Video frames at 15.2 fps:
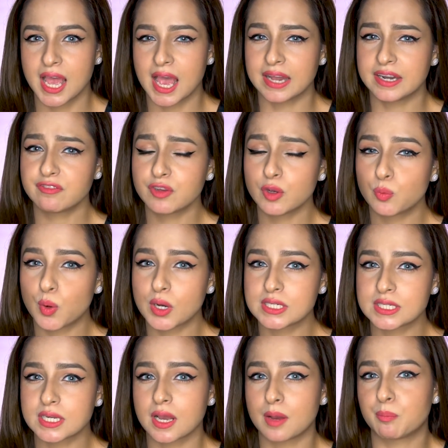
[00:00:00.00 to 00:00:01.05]
And if you
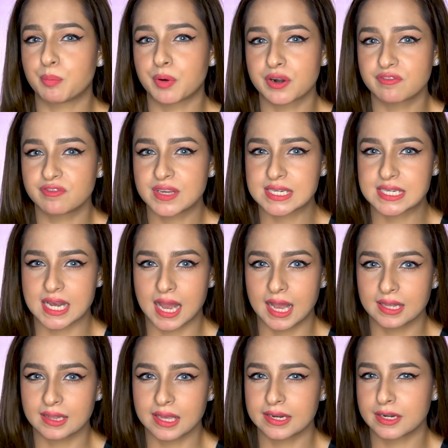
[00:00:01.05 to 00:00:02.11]
want a perfect
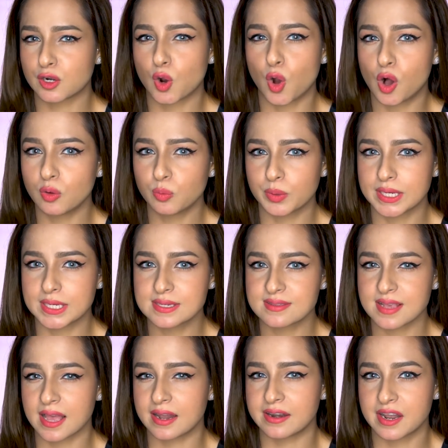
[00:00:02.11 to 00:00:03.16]
eyeliner always
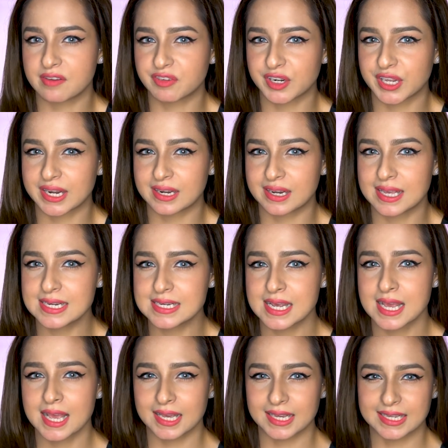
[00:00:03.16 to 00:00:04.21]
and never get late,
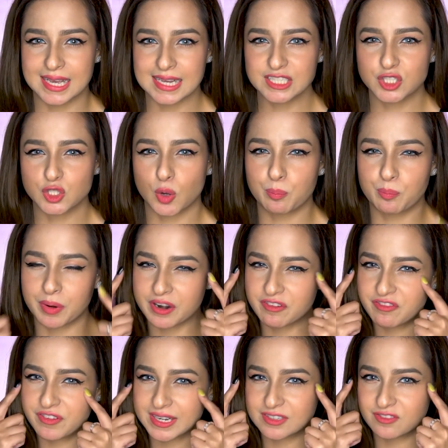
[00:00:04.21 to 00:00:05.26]
get your
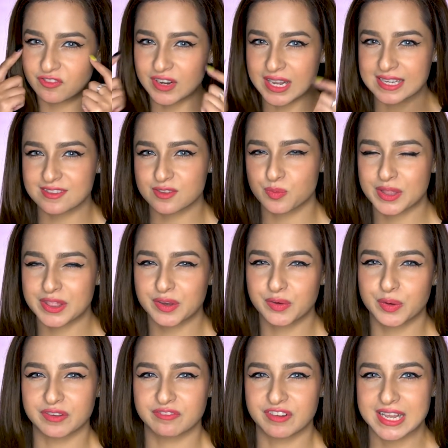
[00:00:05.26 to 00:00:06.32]
perfect flicks with the
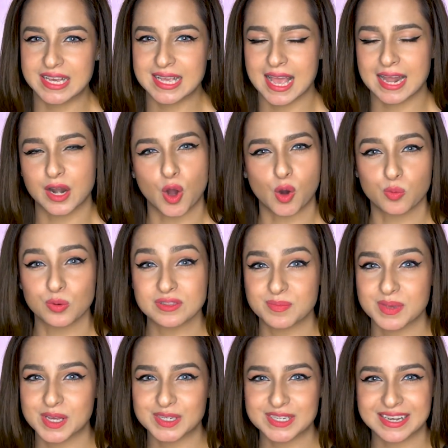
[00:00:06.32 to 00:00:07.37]
Quick Flick and always
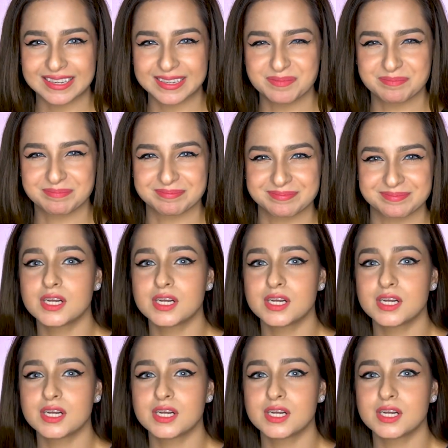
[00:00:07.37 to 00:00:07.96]
be on time.